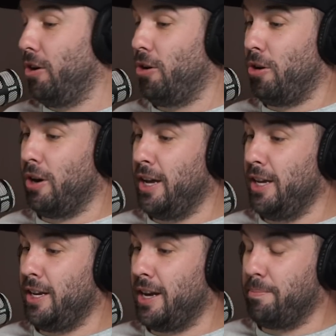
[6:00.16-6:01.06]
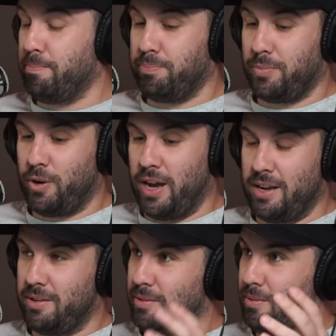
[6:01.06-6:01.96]
I
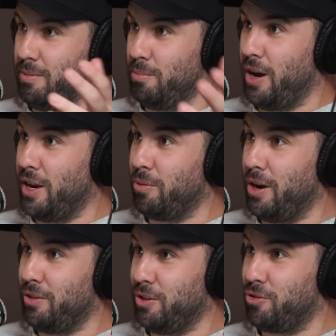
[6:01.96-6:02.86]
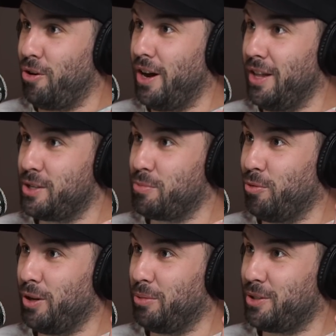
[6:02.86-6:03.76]
had my underwear in the dryer this
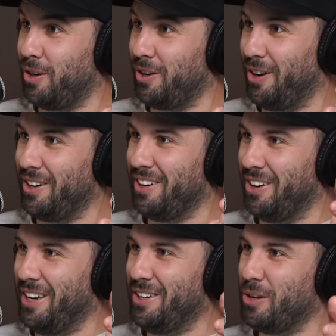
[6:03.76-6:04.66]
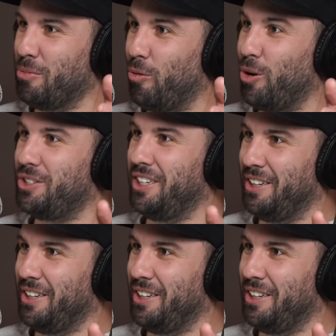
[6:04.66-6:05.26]
morning because I didn't do my washing.